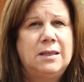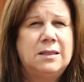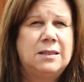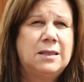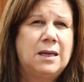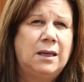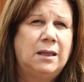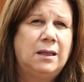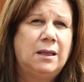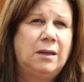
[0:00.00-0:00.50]

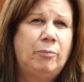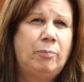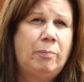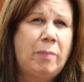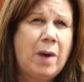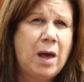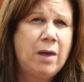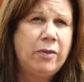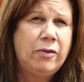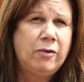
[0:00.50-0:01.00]
Is anything
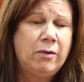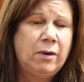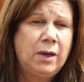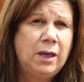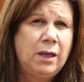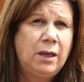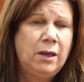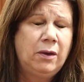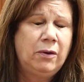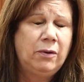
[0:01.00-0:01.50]

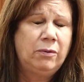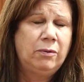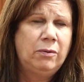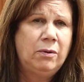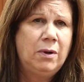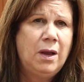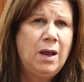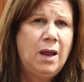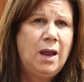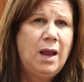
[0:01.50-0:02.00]
bothering
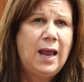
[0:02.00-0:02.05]
you?